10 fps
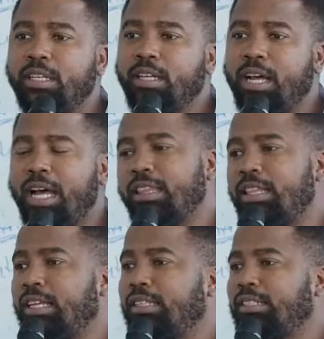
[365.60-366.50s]
and
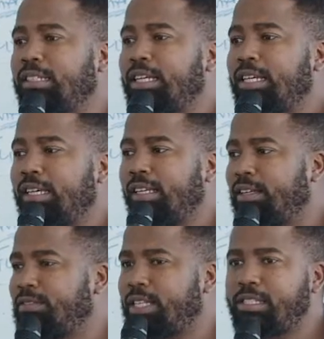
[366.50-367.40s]
then he leaves
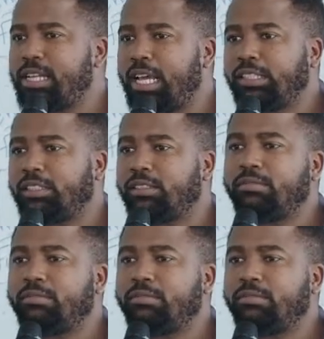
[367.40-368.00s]
the stage.